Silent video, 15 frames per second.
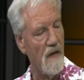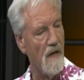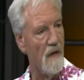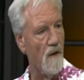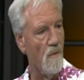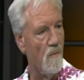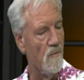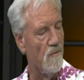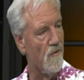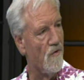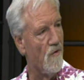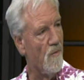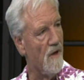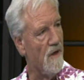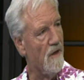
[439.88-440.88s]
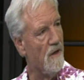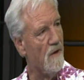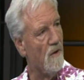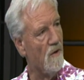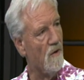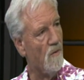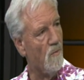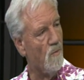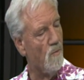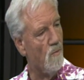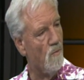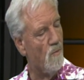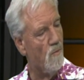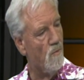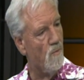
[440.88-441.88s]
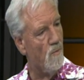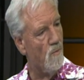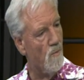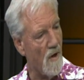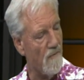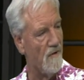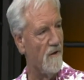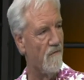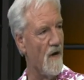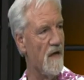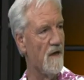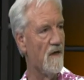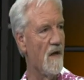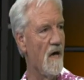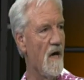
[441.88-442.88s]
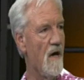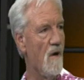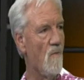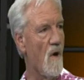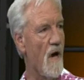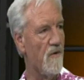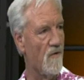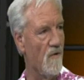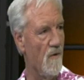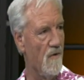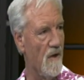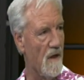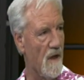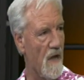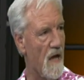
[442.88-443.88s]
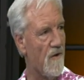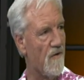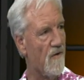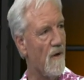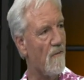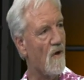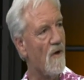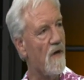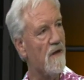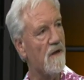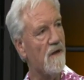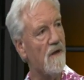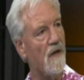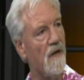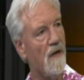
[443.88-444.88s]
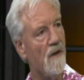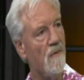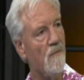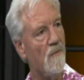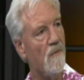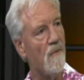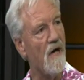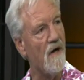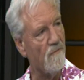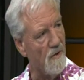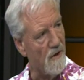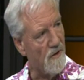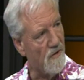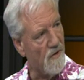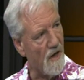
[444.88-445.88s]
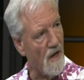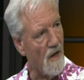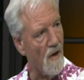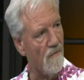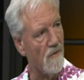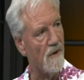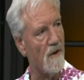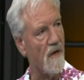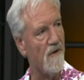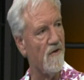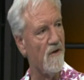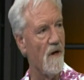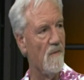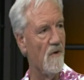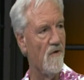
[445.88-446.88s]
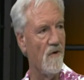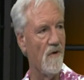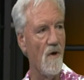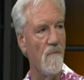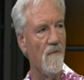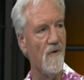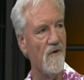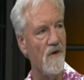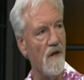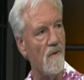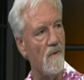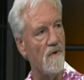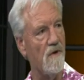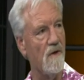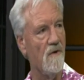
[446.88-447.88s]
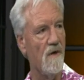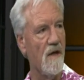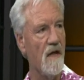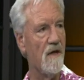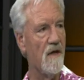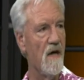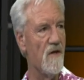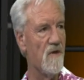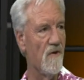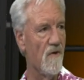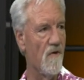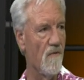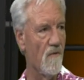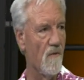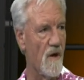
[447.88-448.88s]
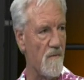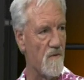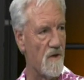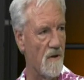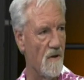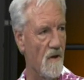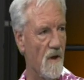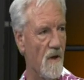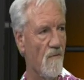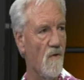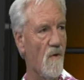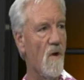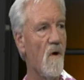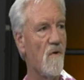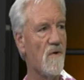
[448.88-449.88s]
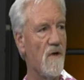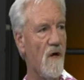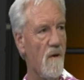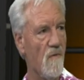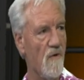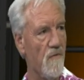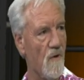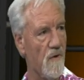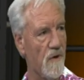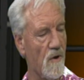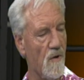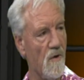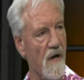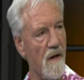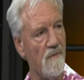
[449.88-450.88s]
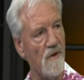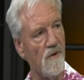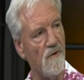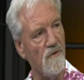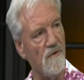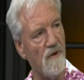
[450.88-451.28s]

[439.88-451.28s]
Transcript: um, to be perfectly frank, uh, right through that last democratic um, government uh, of Qarase, I mean, it's an open secret, the allegations of corruption uh, for a long time before the coup happened in two